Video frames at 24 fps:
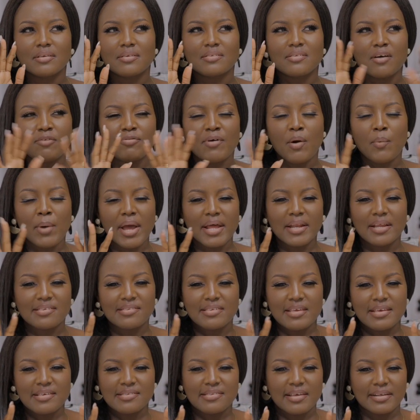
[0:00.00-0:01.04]

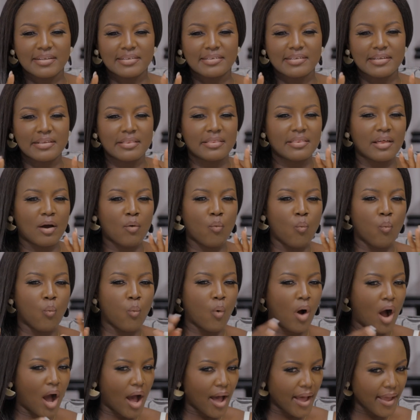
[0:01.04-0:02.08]
Self-awareness isn't in the
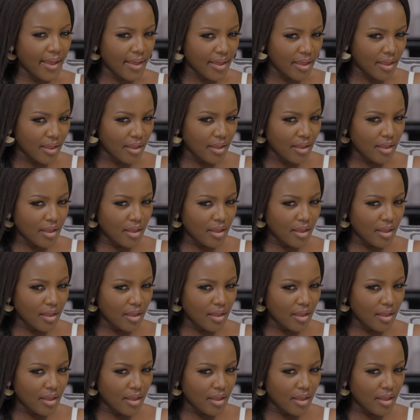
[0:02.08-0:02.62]
why.